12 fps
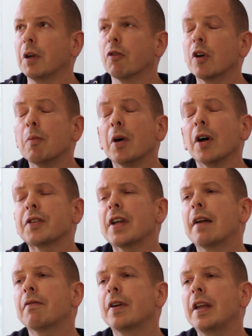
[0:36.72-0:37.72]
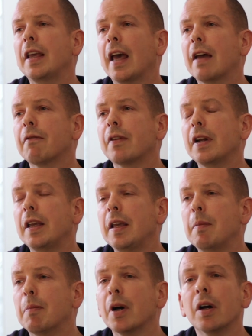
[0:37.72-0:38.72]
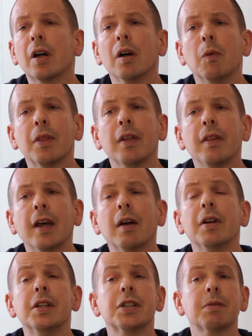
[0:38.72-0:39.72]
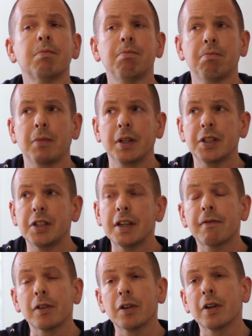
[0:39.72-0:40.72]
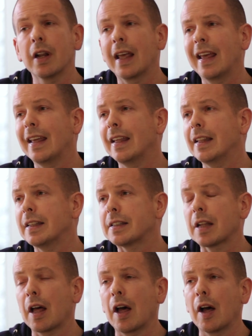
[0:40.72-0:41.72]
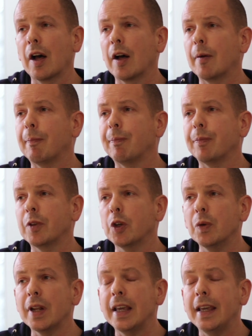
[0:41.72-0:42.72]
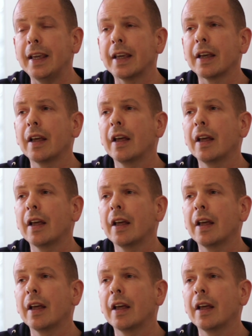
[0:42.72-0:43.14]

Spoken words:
grill marks. Every burger within there is different, is unique,